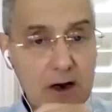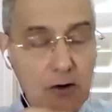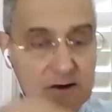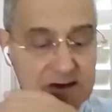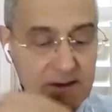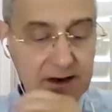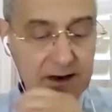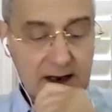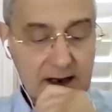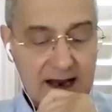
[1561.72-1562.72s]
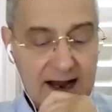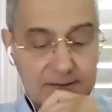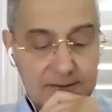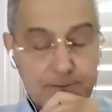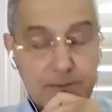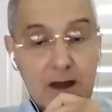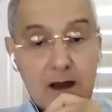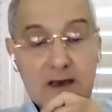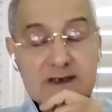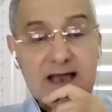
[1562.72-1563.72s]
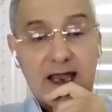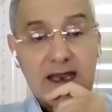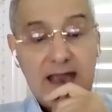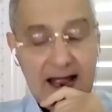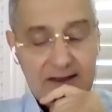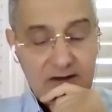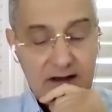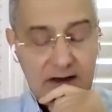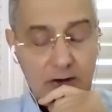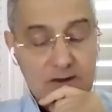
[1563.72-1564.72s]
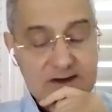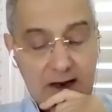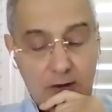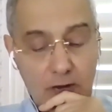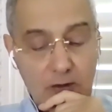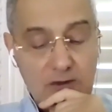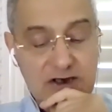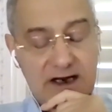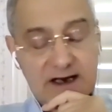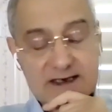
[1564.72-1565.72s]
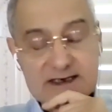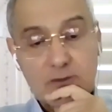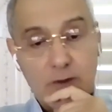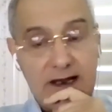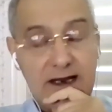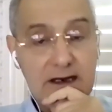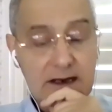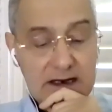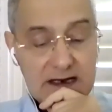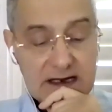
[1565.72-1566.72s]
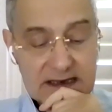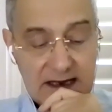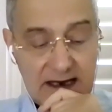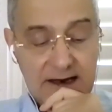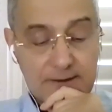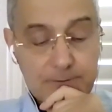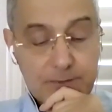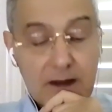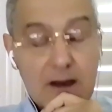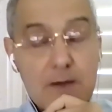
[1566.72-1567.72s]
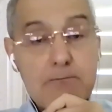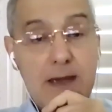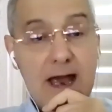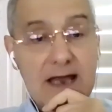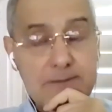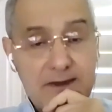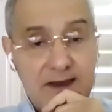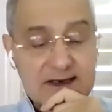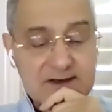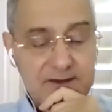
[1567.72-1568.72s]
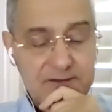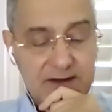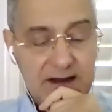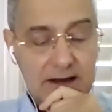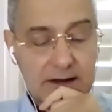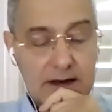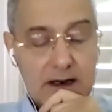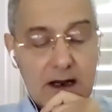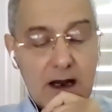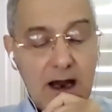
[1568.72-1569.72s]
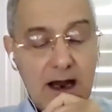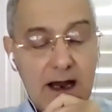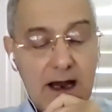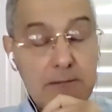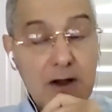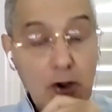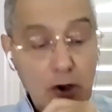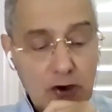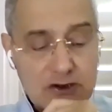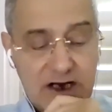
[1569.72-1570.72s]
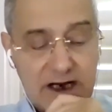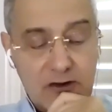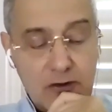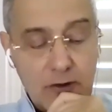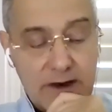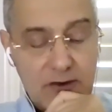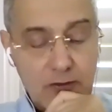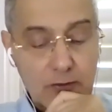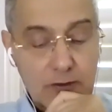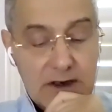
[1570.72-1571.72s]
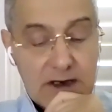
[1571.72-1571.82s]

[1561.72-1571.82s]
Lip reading: or something like that. Psychiatry or psychology, it's 23, mathematics 15, logic 22,